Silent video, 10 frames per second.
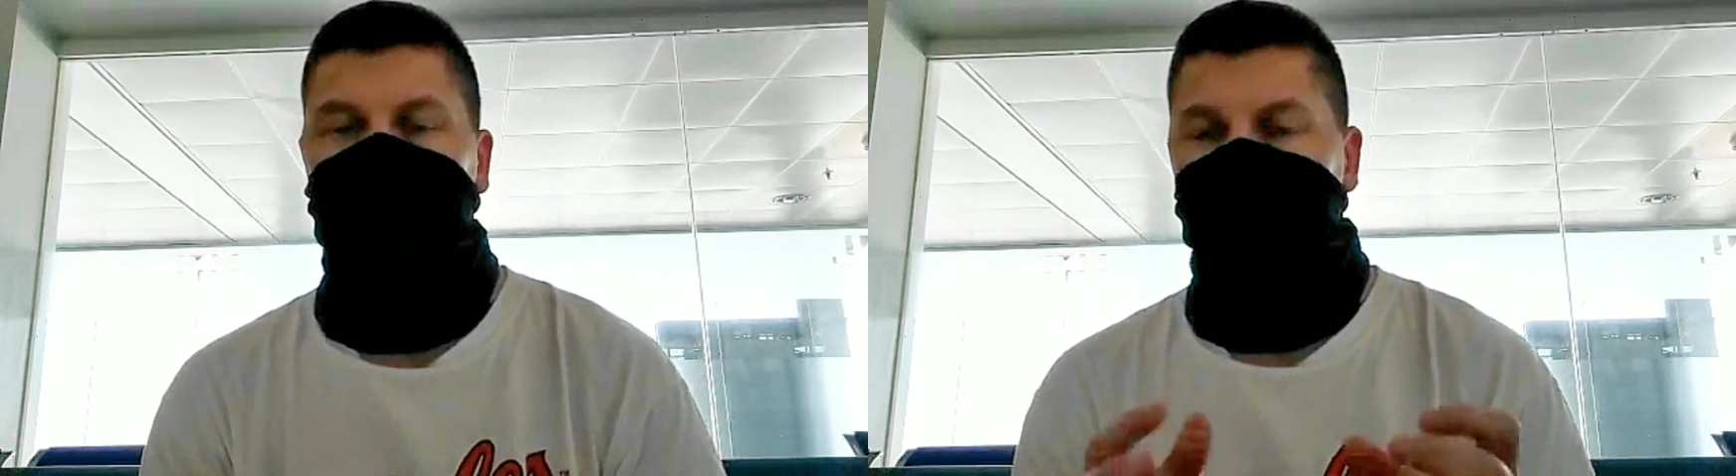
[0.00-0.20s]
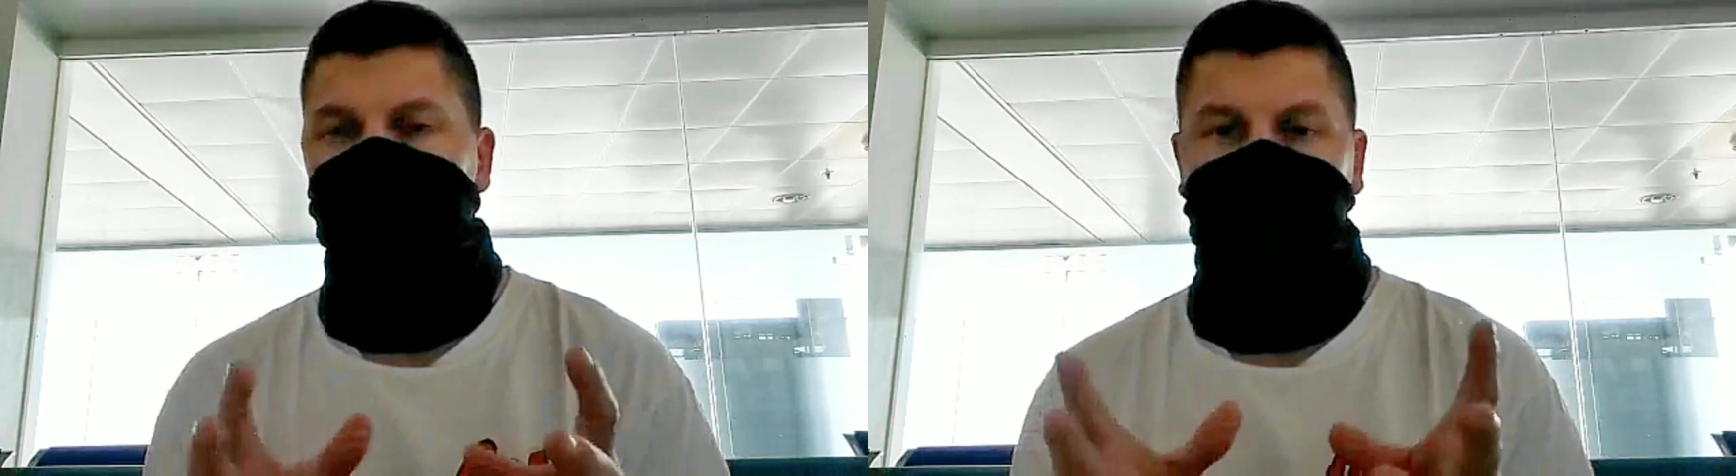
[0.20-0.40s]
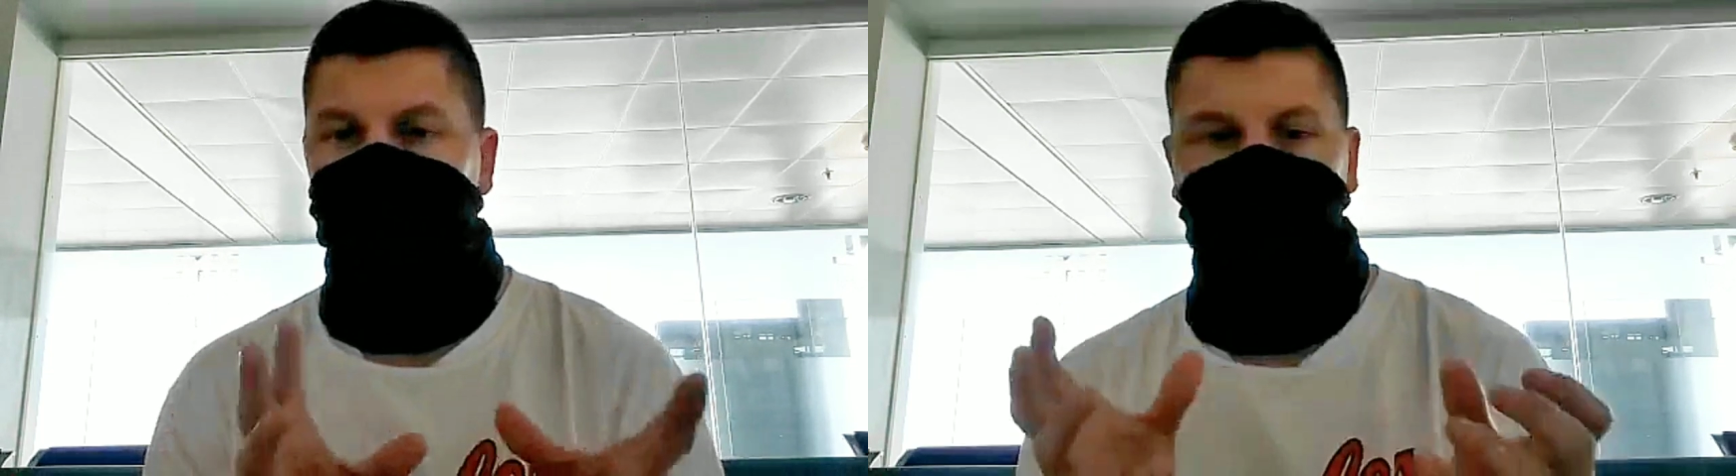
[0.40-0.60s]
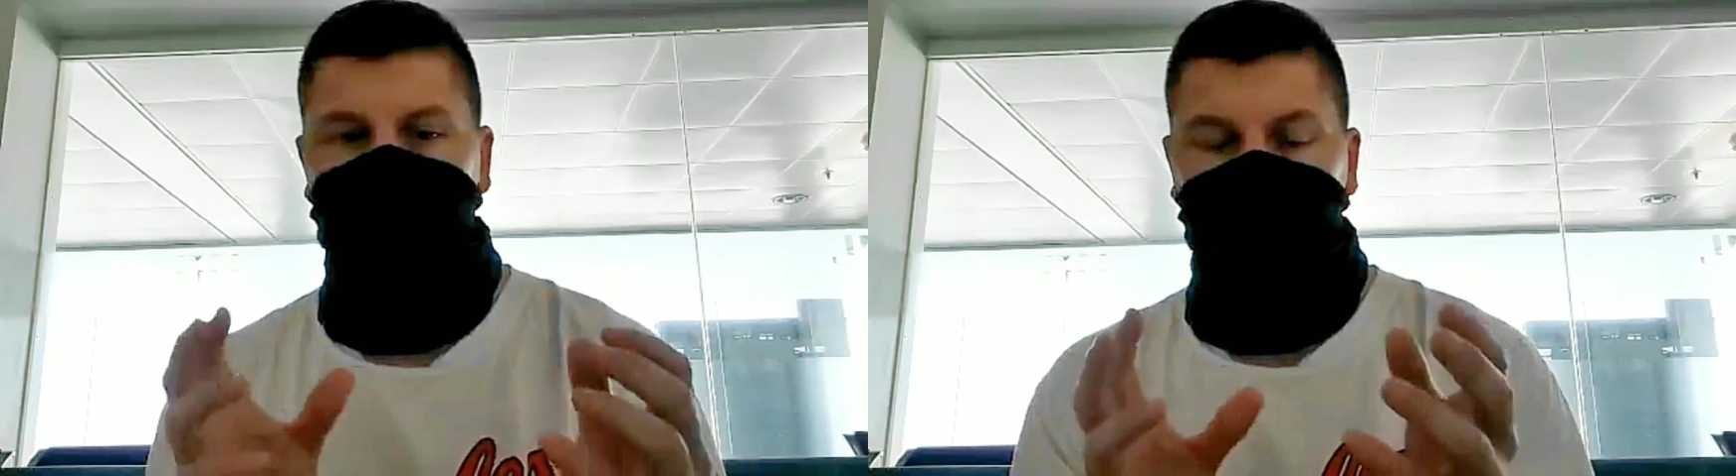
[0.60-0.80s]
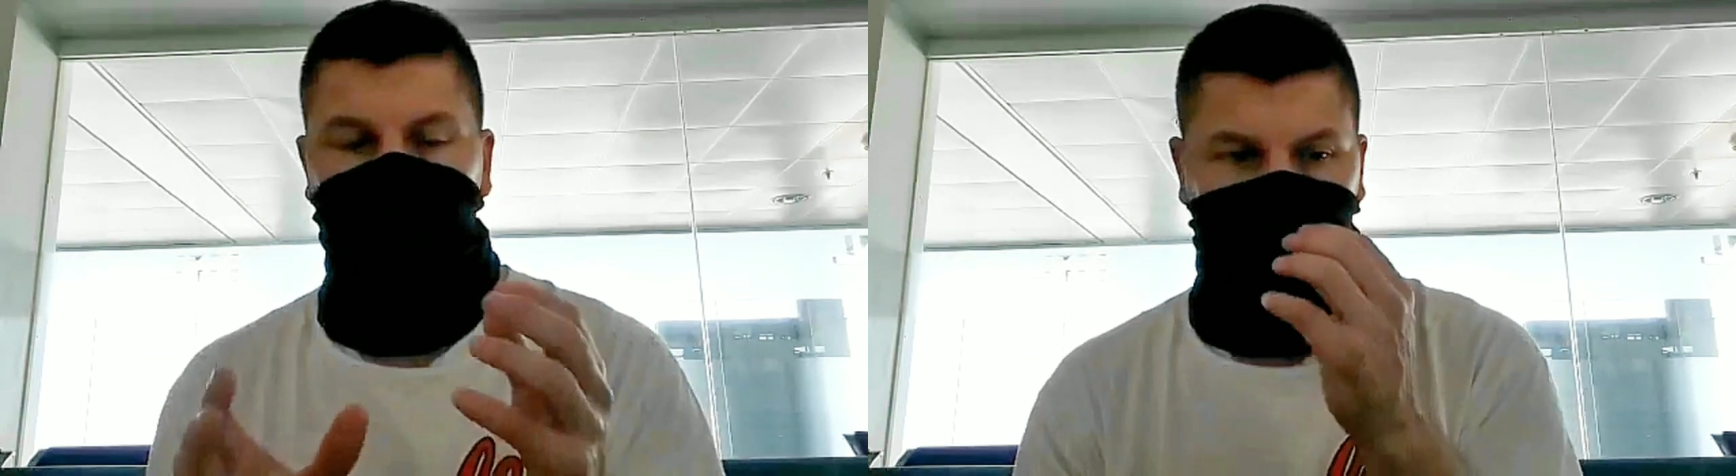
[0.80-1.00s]
like anything
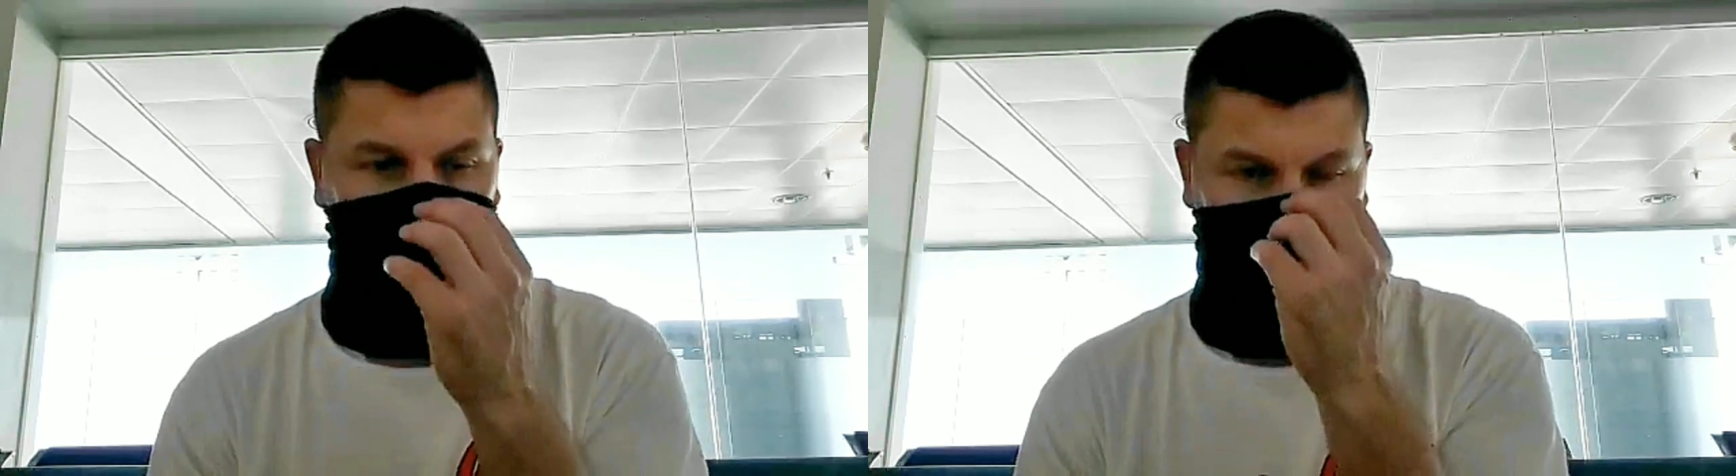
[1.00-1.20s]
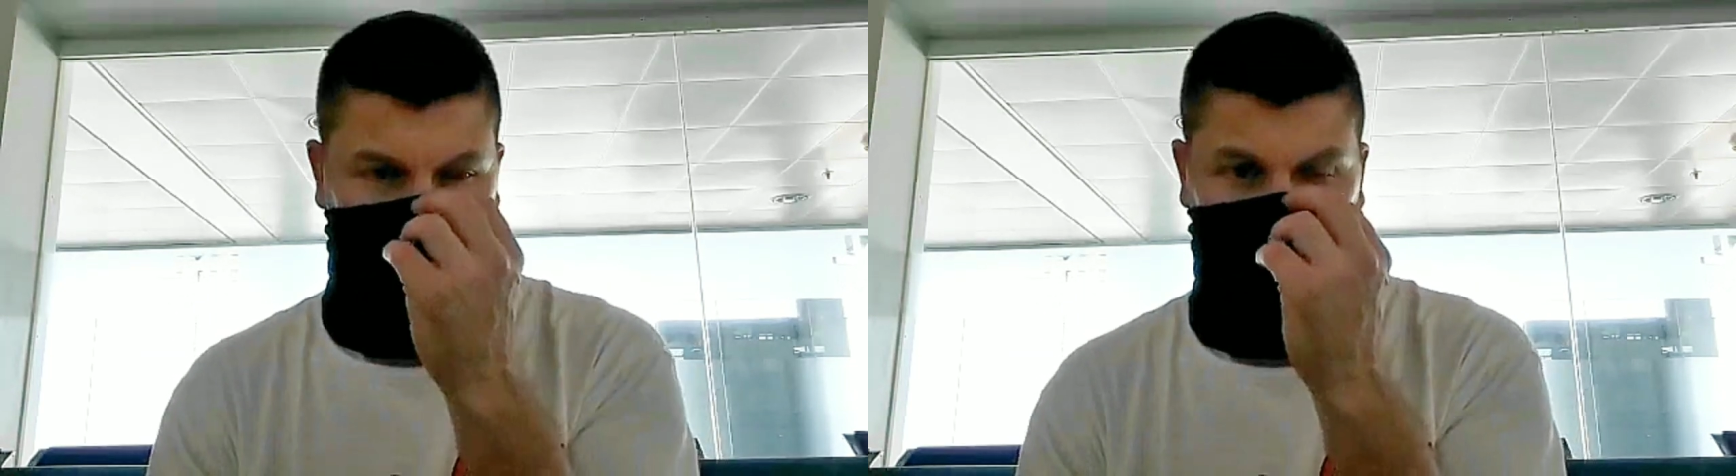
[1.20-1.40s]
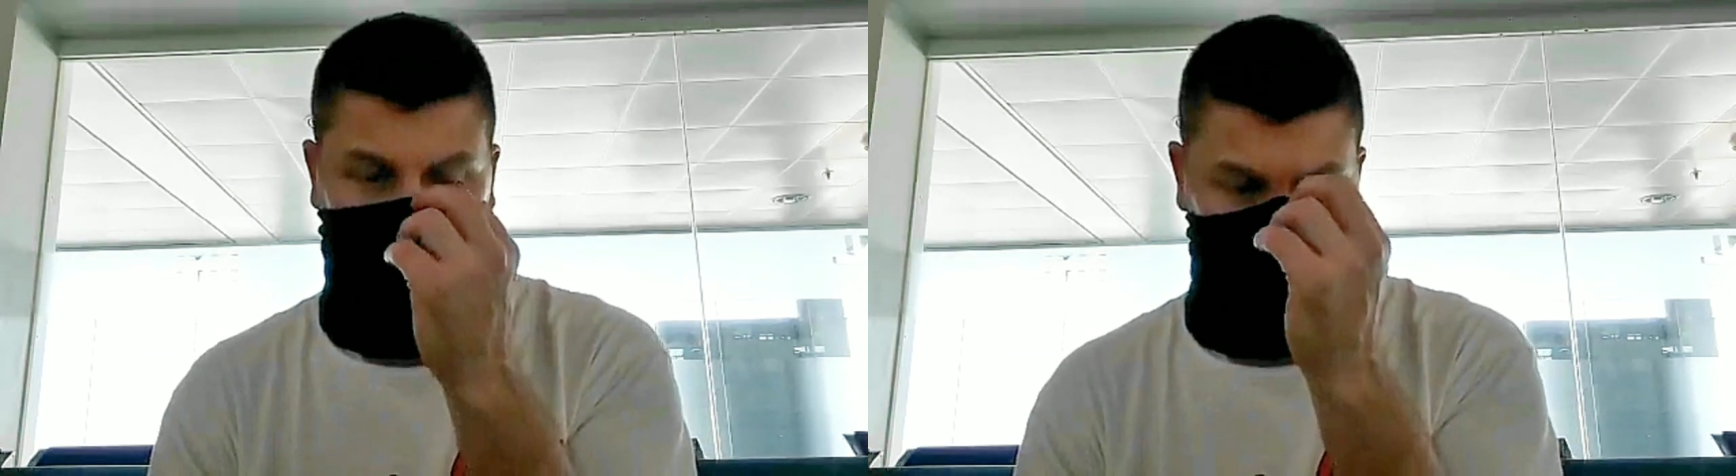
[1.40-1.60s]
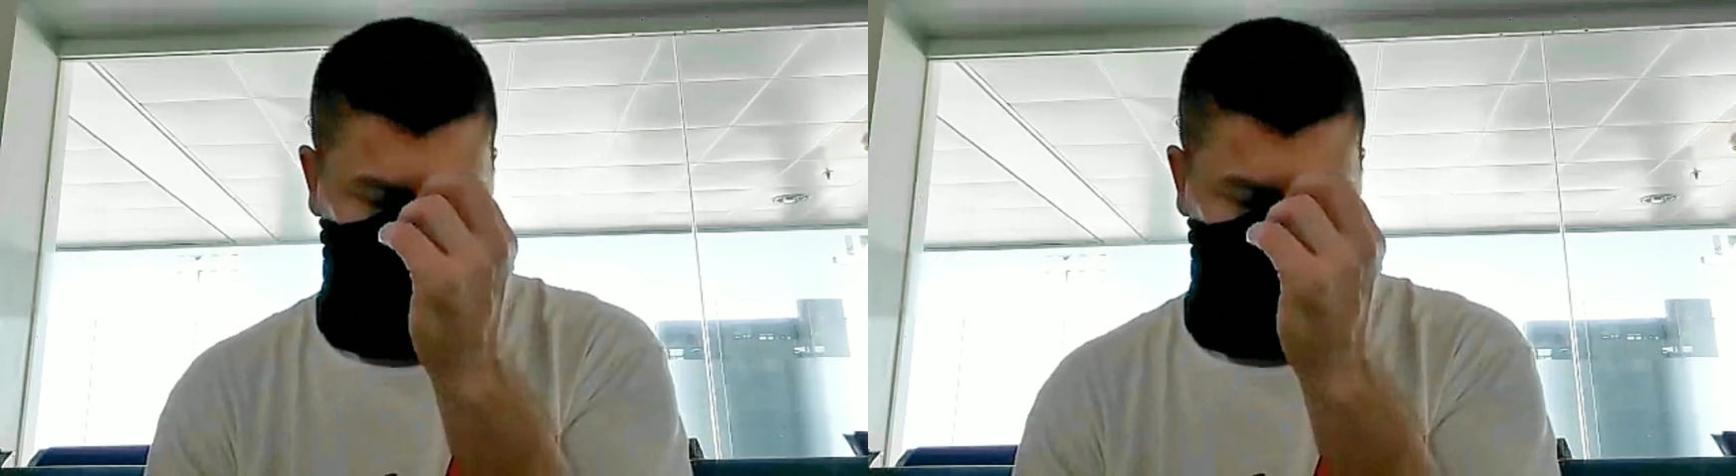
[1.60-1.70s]
explosive or anything like that,